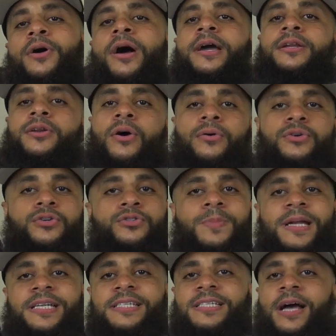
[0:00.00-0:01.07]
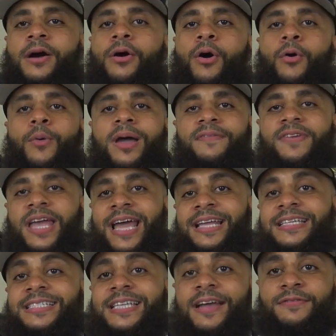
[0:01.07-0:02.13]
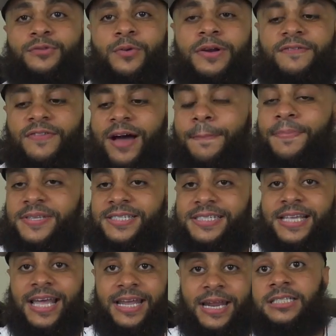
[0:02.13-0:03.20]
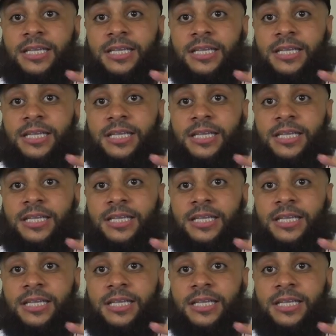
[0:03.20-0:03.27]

You already know, use my discount code WAVY80, save 25%.